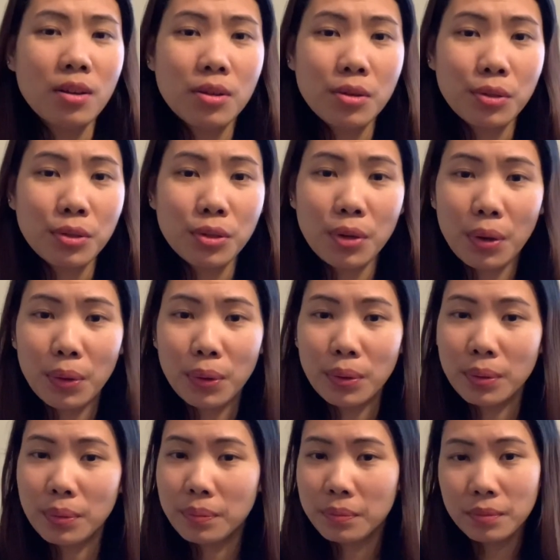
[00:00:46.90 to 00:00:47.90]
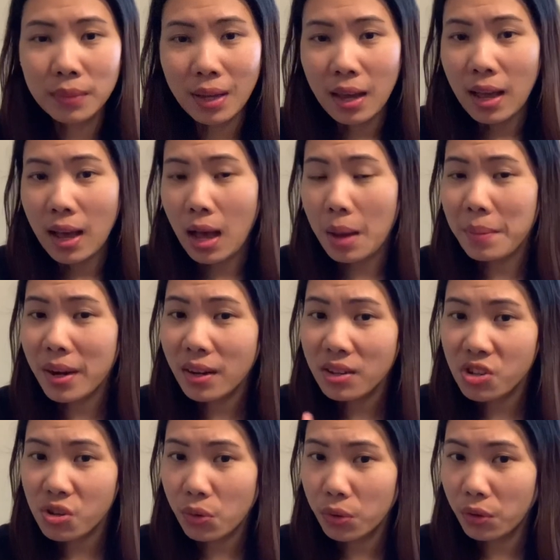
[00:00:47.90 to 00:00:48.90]
So I'm gonna
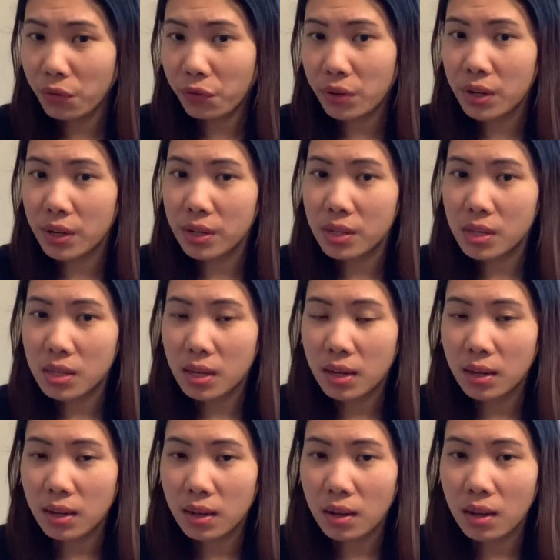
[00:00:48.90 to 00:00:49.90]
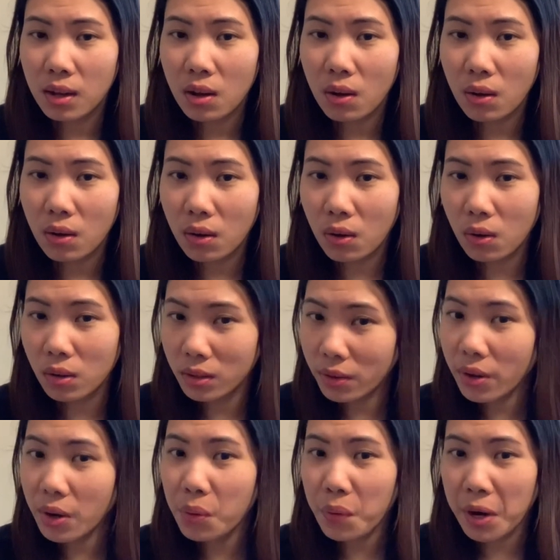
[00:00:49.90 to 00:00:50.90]
show you first all the
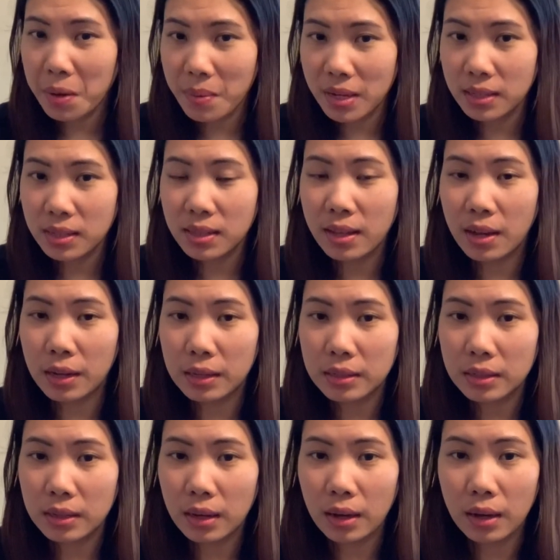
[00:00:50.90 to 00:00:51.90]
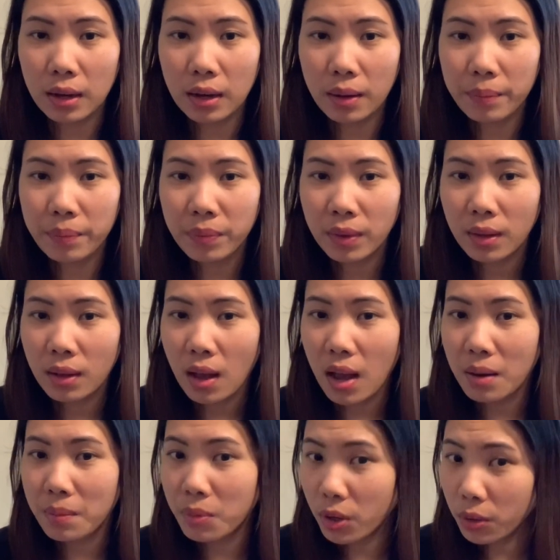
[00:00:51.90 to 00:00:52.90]
requirements that I
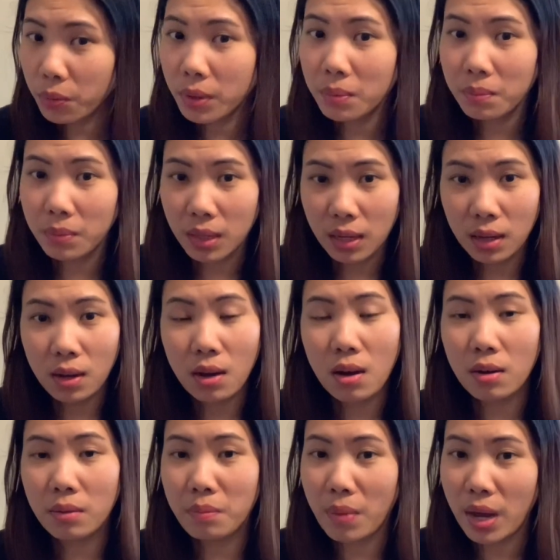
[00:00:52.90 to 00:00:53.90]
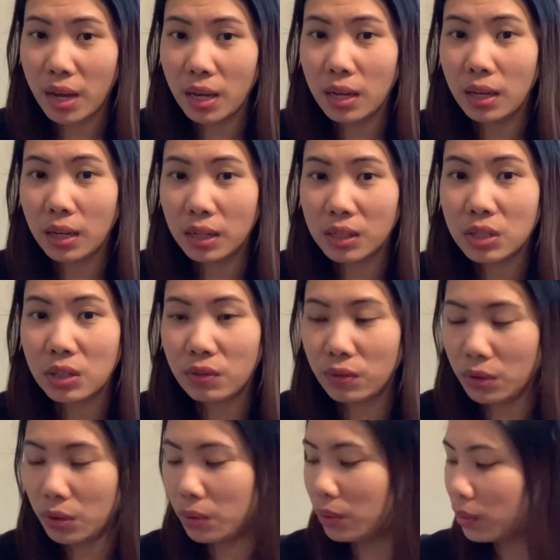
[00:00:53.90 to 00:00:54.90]
brought with me on my interview.